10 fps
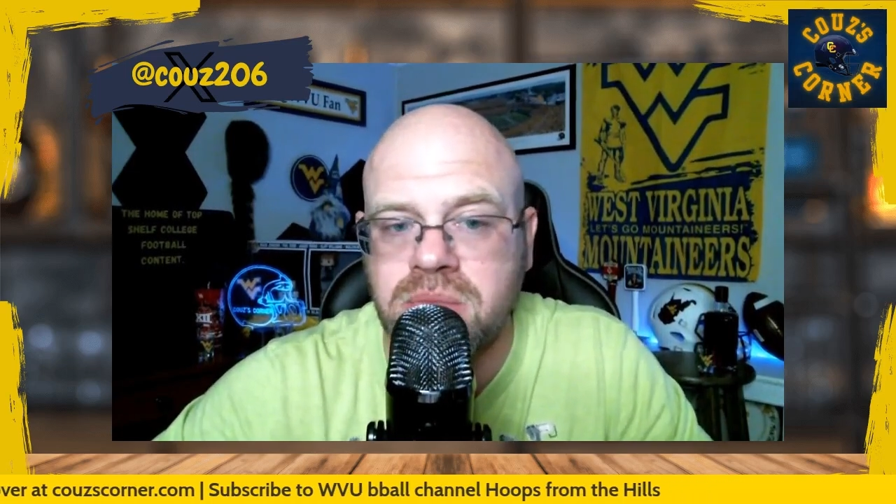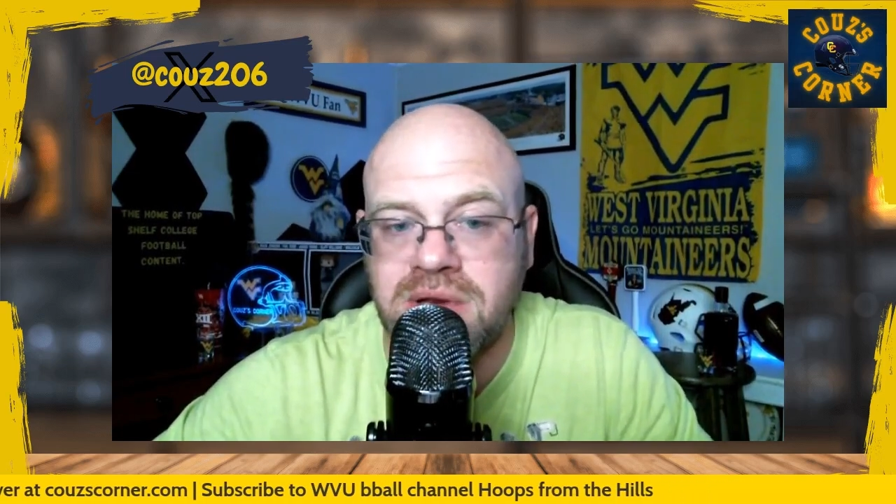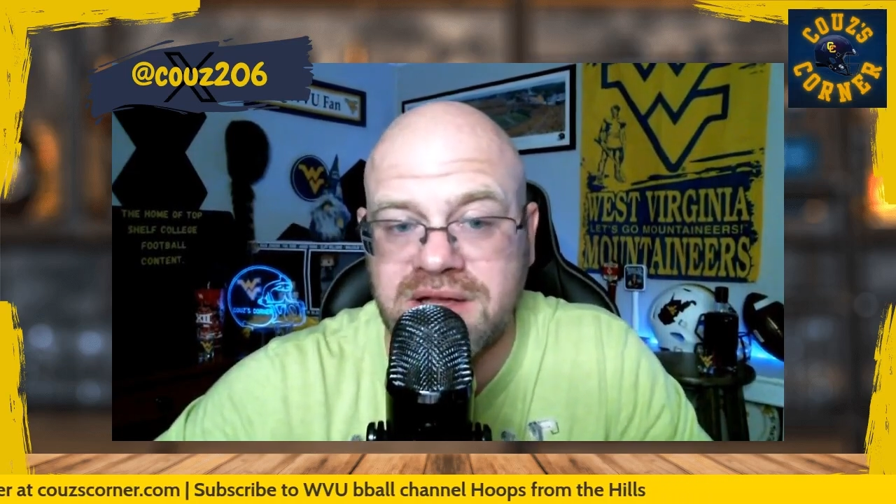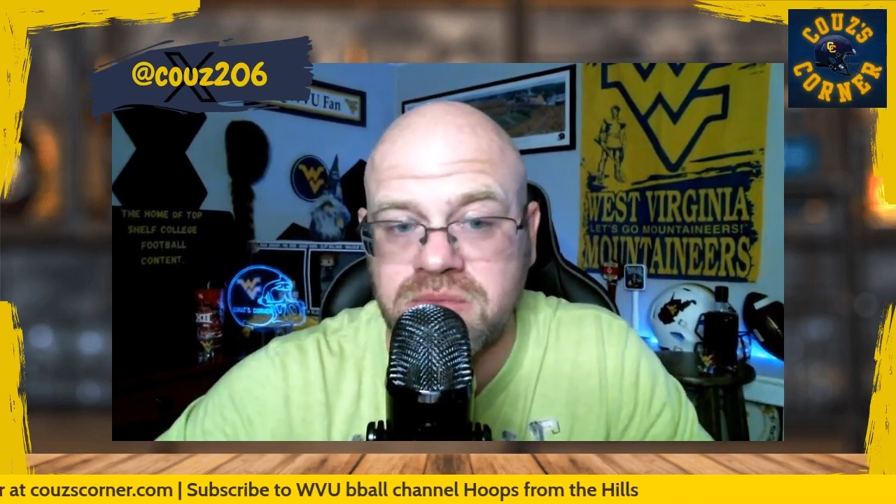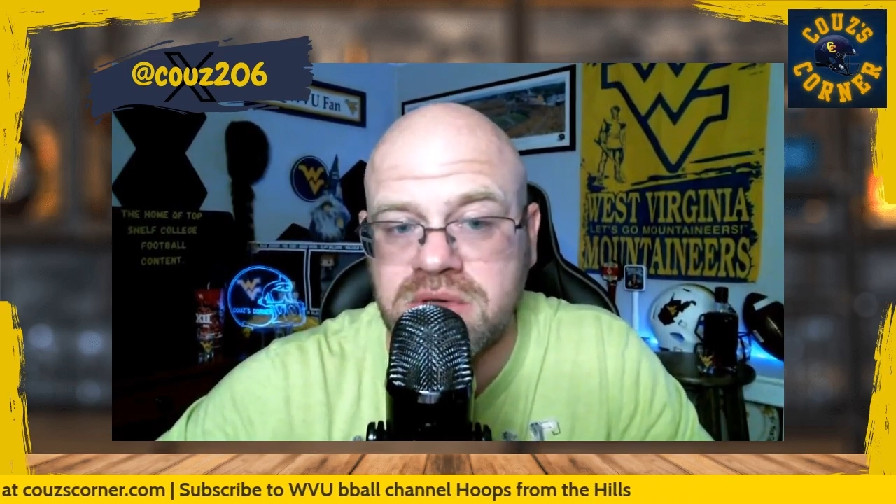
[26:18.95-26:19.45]

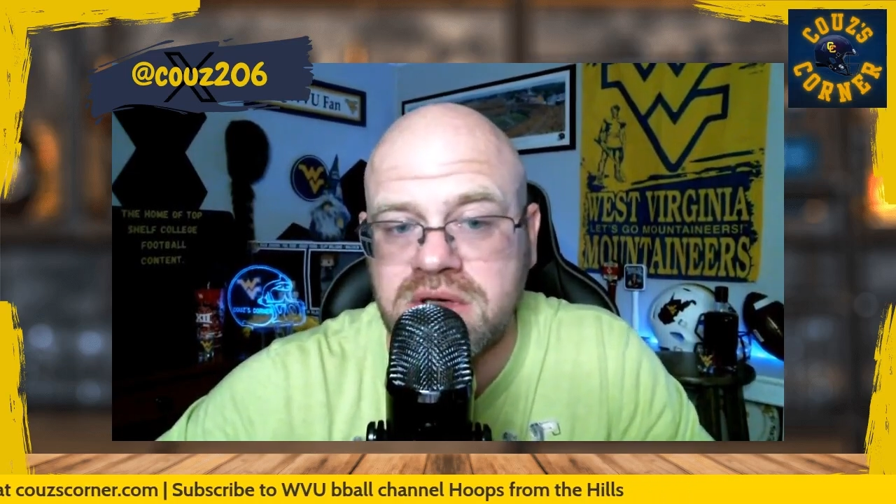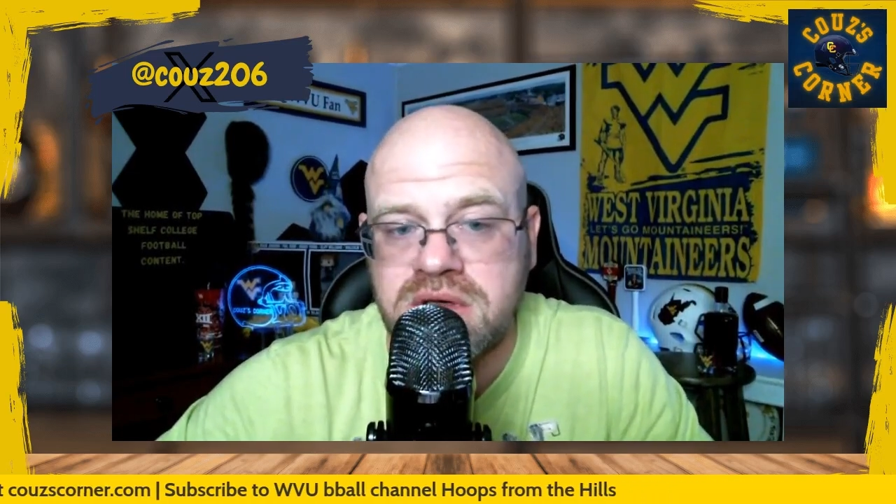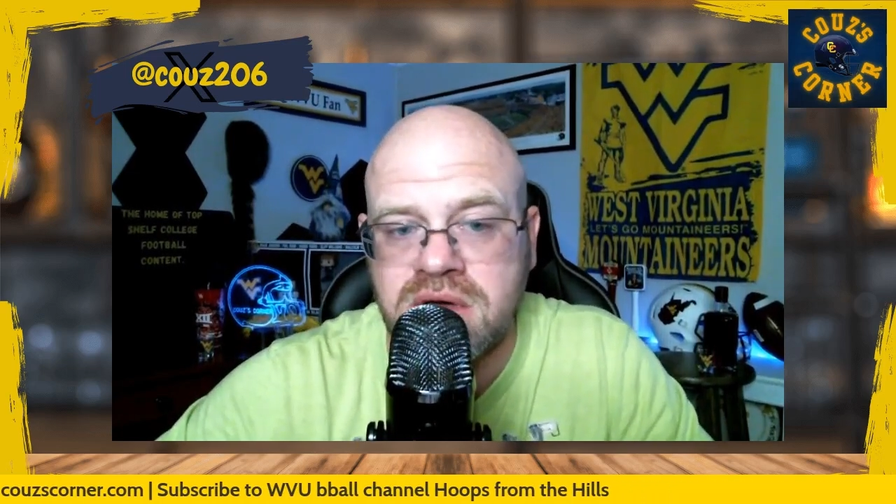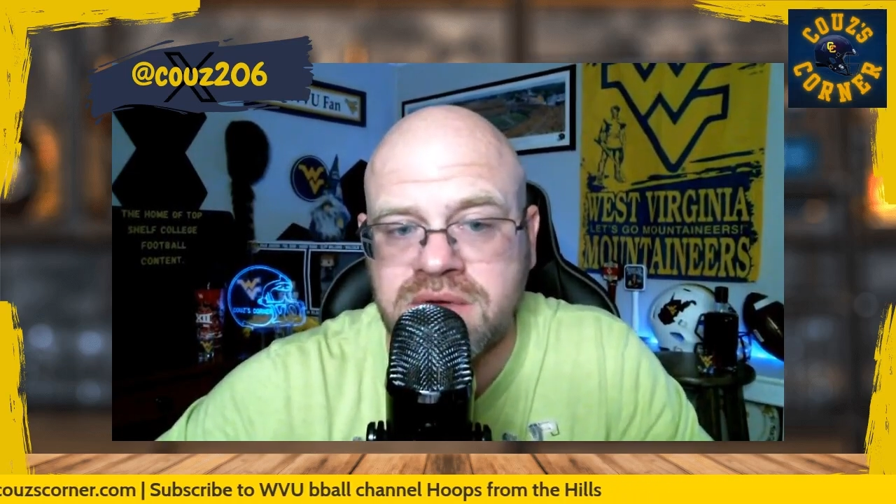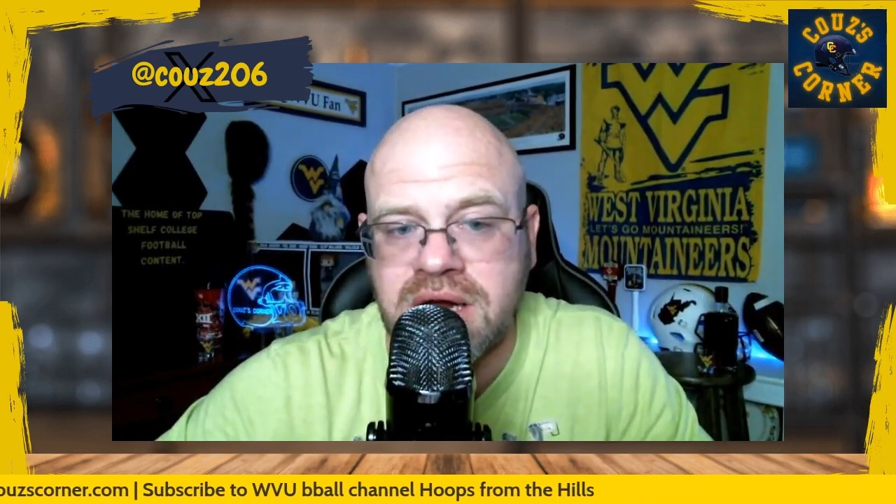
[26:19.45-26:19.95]
placement
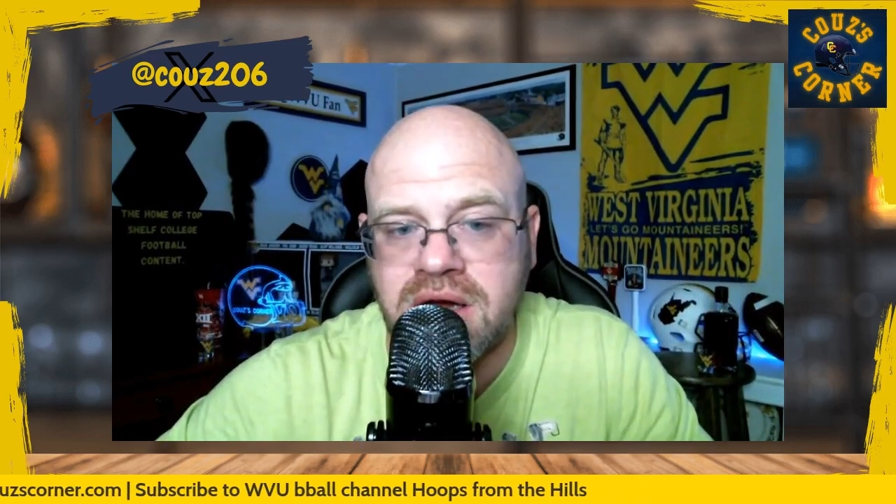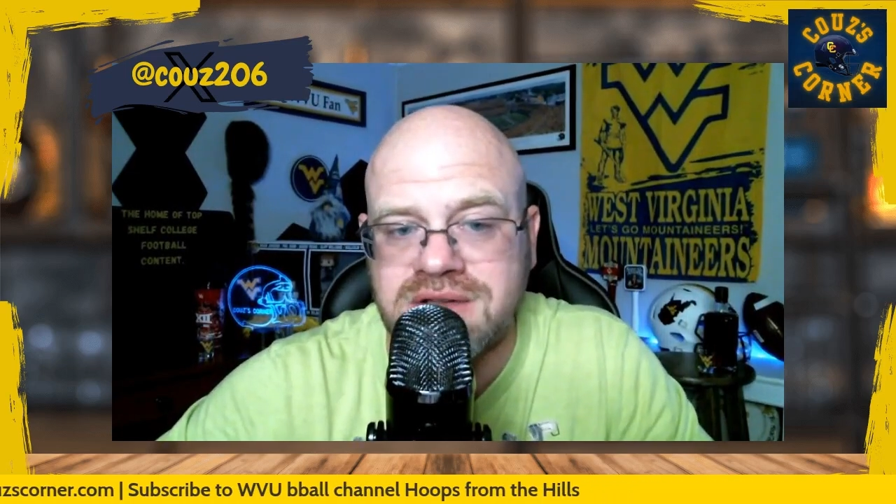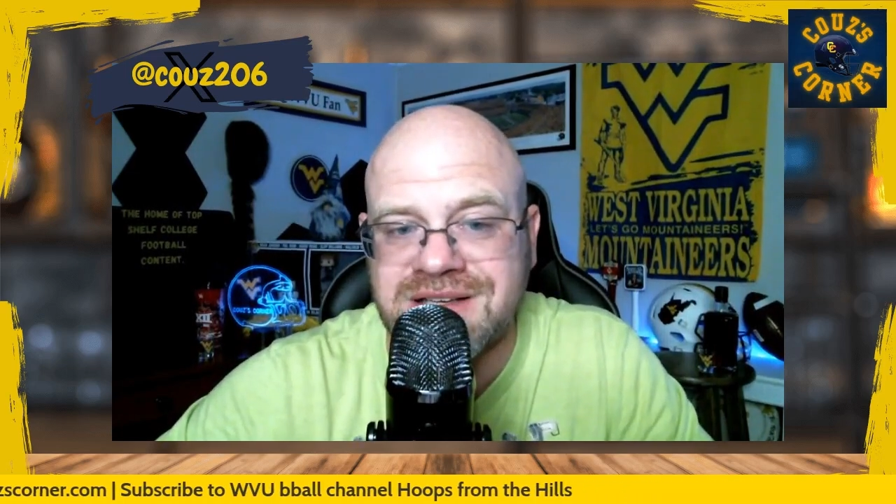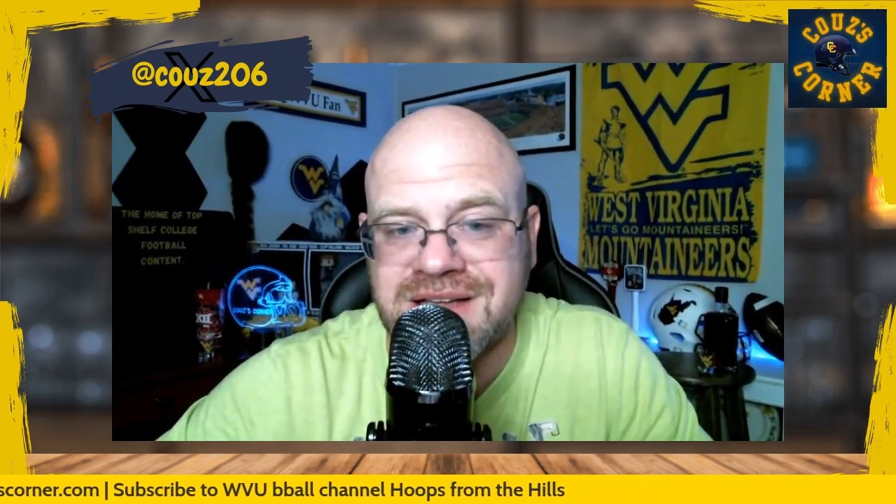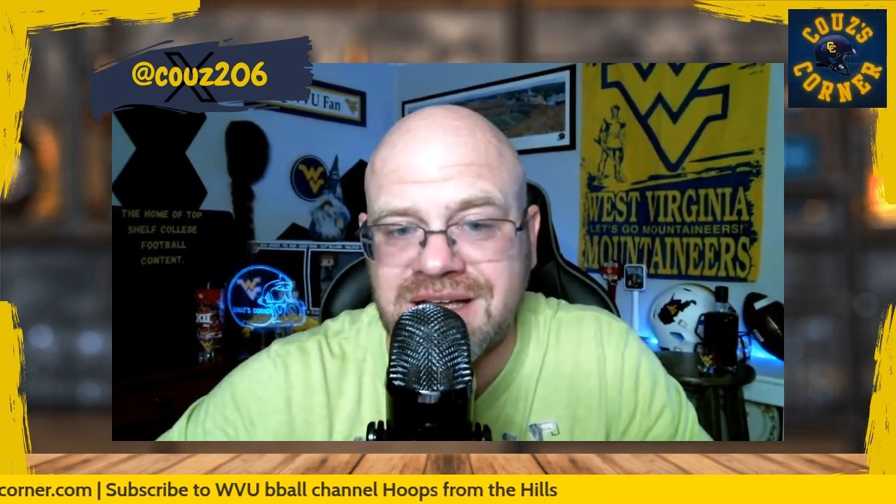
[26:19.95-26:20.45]
of Garrett
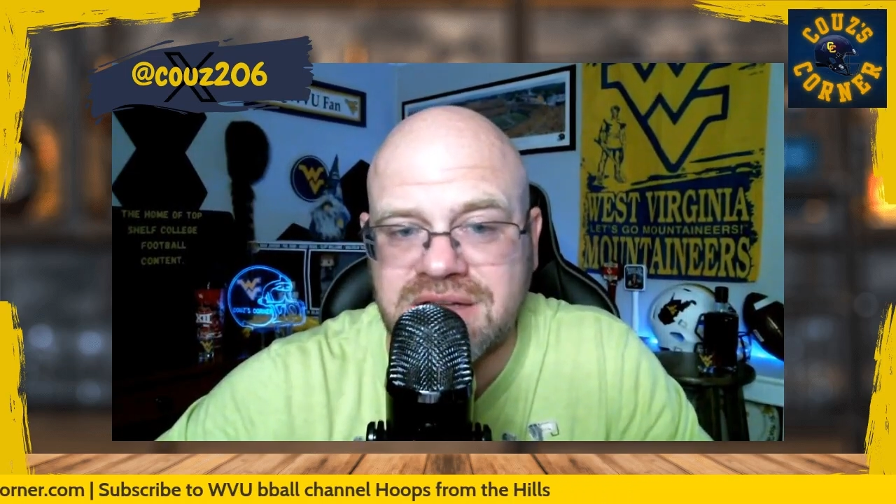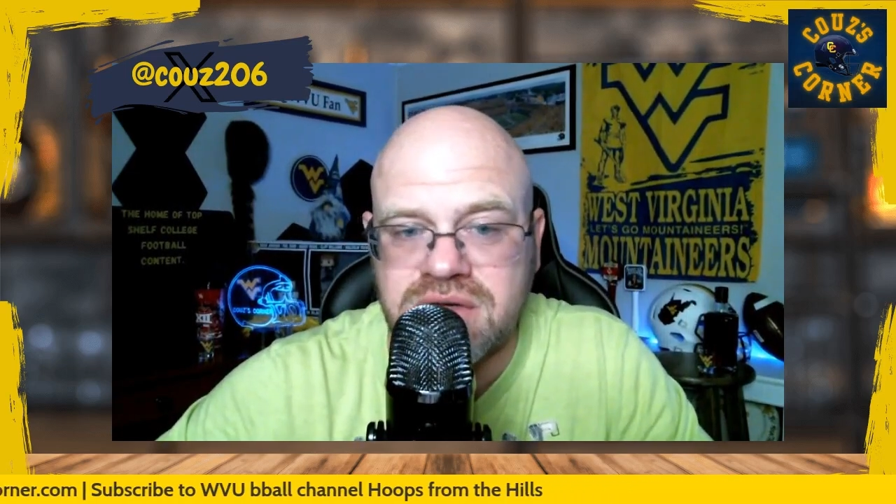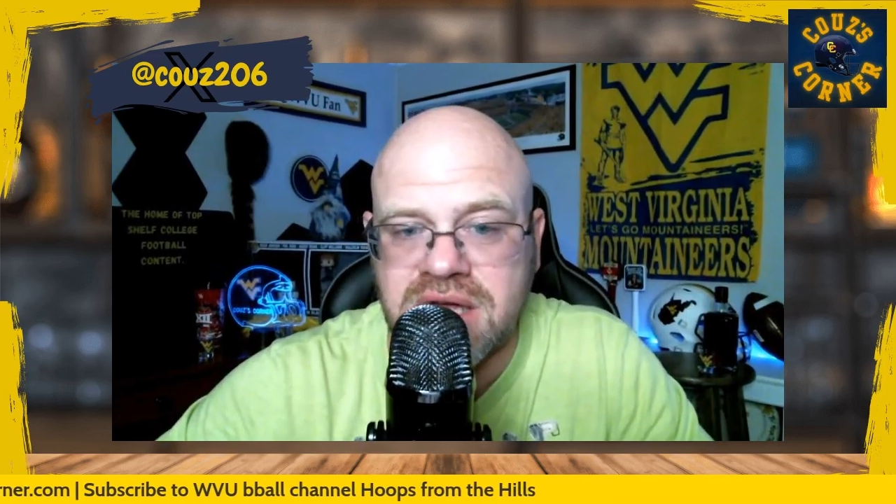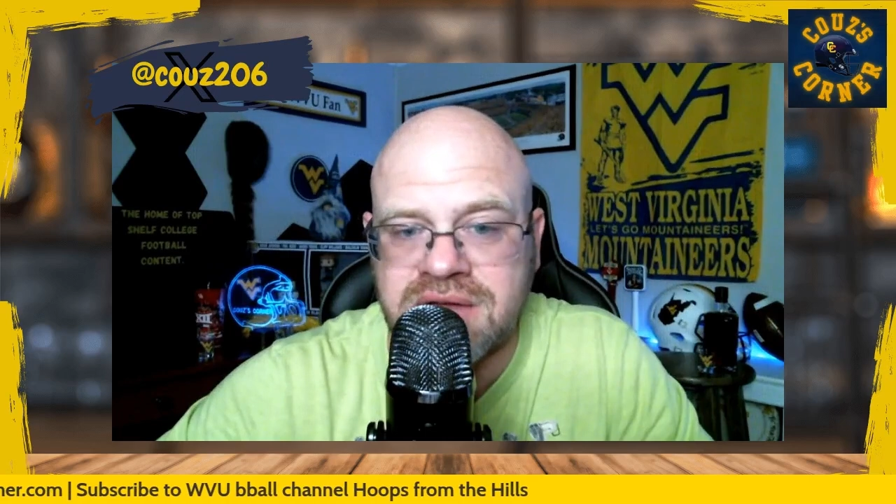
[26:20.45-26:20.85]
today as a